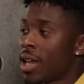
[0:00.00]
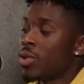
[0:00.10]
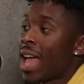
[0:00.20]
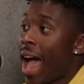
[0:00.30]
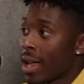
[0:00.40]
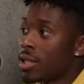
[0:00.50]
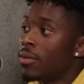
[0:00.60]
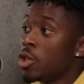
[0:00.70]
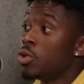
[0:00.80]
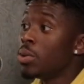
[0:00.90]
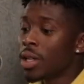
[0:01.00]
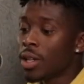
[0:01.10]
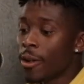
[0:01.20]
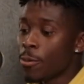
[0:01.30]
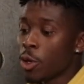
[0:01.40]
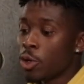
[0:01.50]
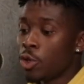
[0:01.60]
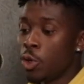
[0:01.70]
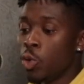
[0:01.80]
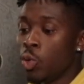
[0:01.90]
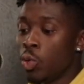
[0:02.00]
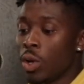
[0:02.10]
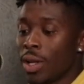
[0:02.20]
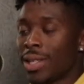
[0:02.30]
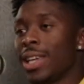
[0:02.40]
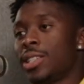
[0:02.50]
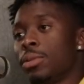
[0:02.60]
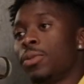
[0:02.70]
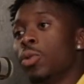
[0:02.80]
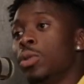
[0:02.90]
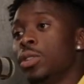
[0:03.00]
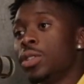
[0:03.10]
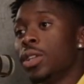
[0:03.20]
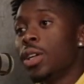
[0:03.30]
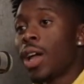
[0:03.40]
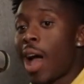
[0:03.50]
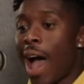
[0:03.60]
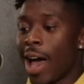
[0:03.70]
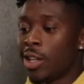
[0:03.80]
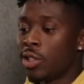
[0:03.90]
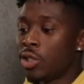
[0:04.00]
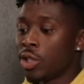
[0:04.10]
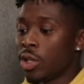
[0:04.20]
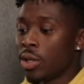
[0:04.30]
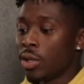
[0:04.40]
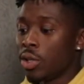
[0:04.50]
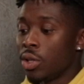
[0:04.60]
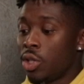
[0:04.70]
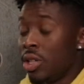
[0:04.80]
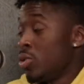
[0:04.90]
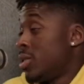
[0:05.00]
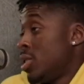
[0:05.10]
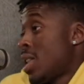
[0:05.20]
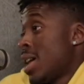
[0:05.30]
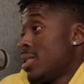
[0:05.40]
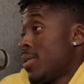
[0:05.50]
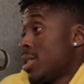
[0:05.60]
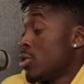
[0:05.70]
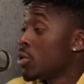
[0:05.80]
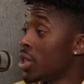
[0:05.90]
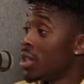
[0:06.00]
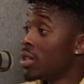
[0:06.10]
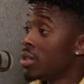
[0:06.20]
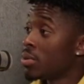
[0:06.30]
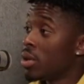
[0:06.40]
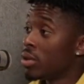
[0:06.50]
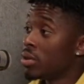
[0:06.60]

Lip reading: that I was actively doing to take steps forward, and she liked the fact I was good at it as well.